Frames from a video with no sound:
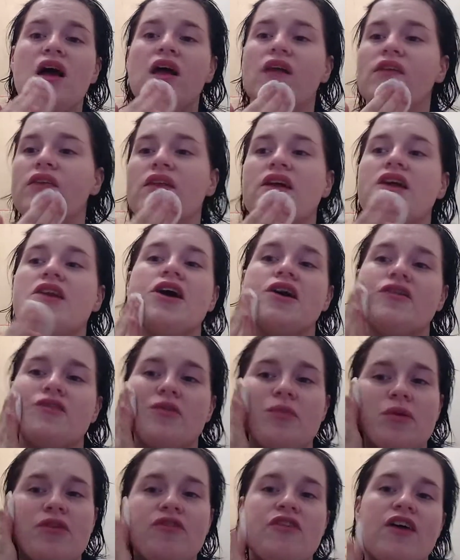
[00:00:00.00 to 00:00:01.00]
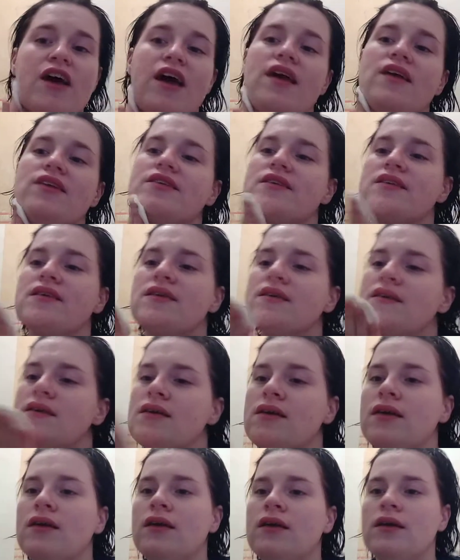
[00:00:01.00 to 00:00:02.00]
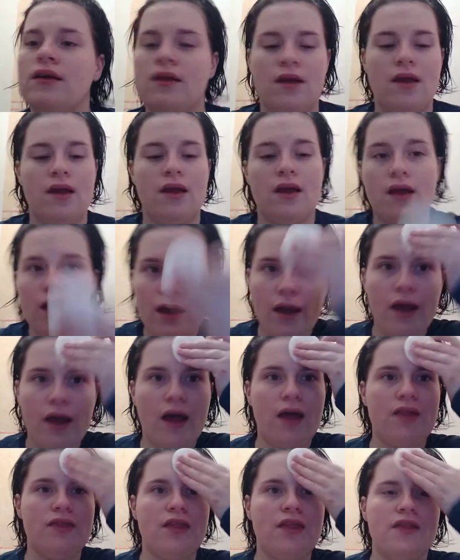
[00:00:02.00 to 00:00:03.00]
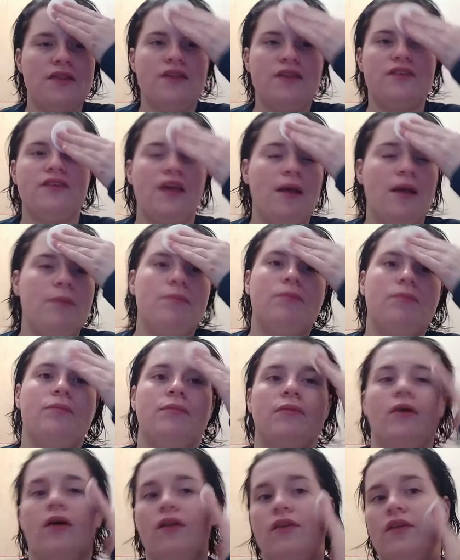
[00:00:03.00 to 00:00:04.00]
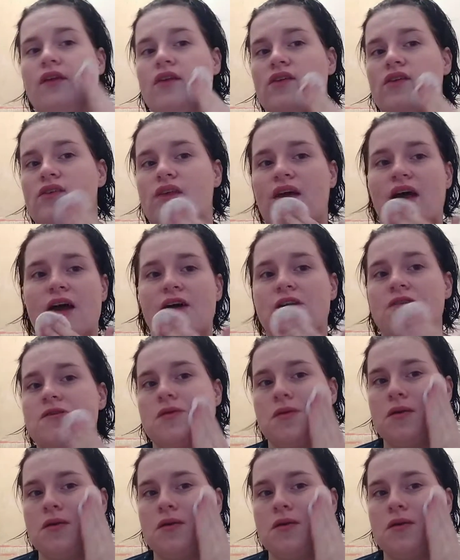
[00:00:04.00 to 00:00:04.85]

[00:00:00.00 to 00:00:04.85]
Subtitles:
on that for my face. And then the same on this side.